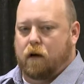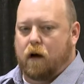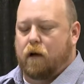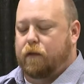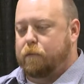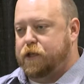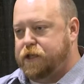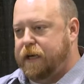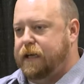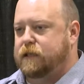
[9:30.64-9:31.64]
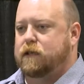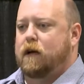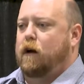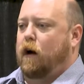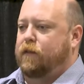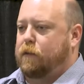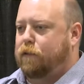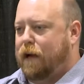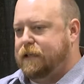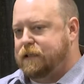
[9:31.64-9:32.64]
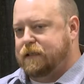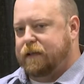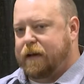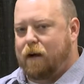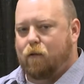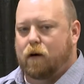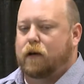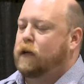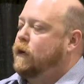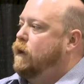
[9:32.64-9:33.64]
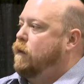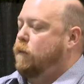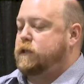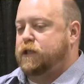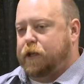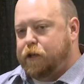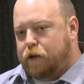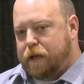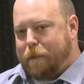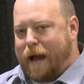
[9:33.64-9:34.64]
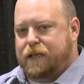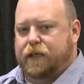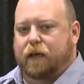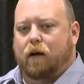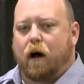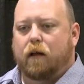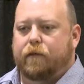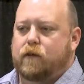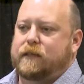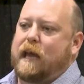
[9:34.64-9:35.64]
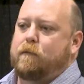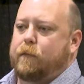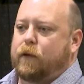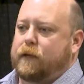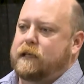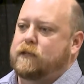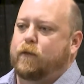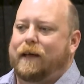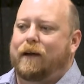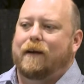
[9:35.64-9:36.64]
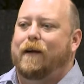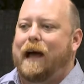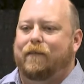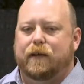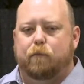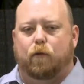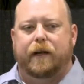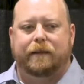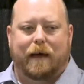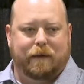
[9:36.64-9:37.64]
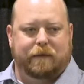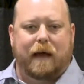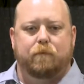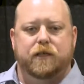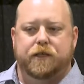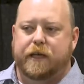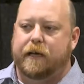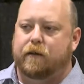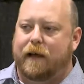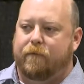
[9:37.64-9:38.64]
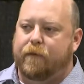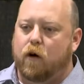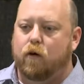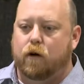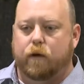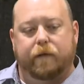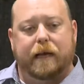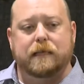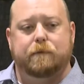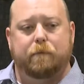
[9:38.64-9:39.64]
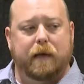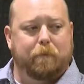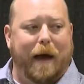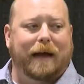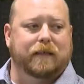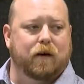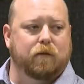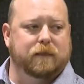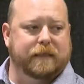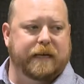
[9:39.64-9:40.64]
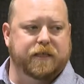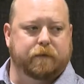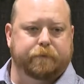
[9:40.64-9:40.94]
on the machines, on the appliances in the network, security patching, all of those capabilities without ever having to bring that machine or that phone or whatever the case may be back to home station.